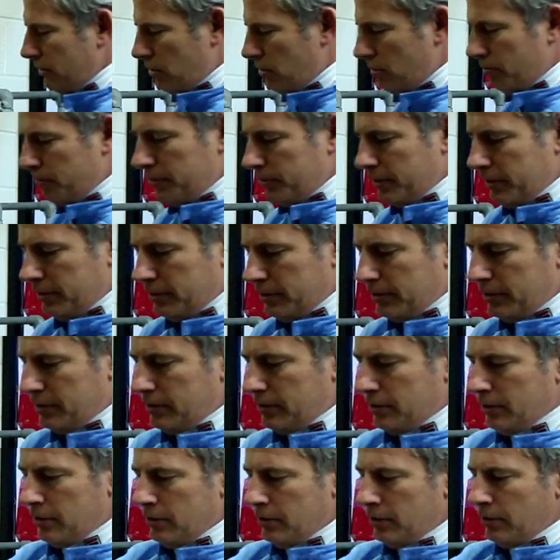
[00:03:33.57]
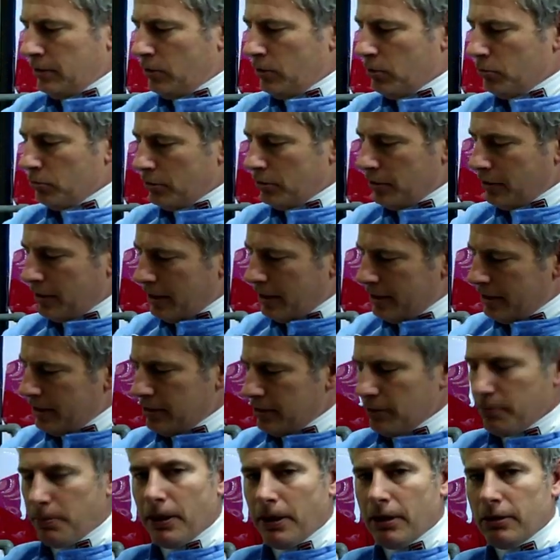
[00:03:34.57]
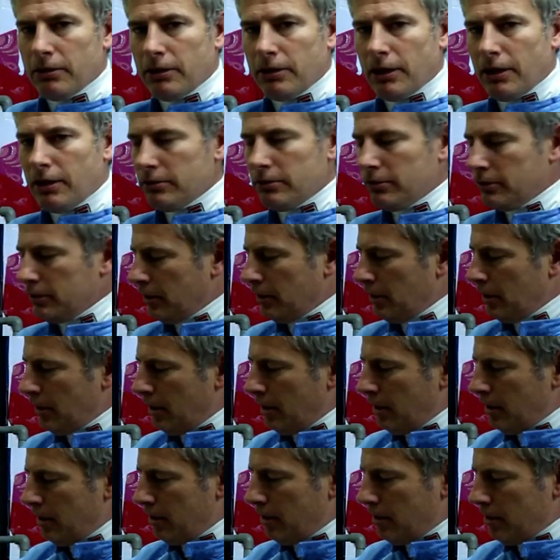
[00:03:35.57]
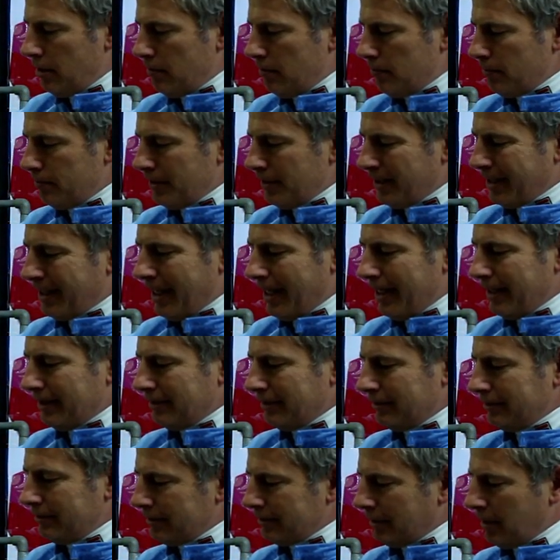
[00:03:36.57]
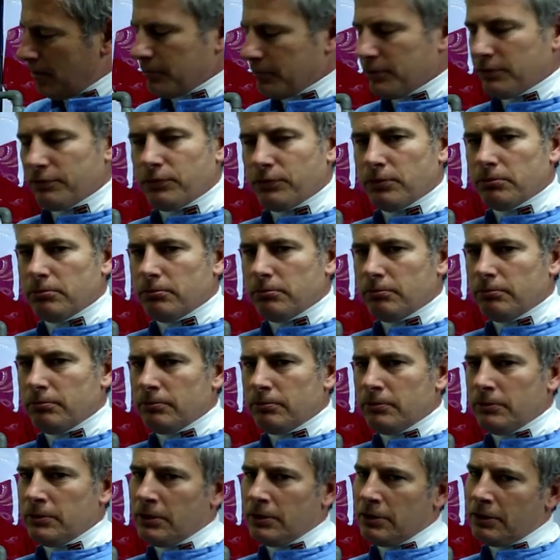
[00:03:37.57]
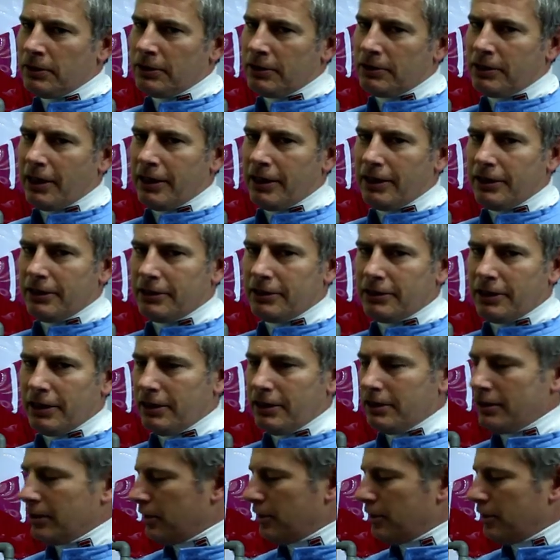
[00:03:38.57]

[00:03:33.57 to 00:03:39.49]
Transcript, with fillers: top is called the Geezer Polo. Again, comes from the tennis scene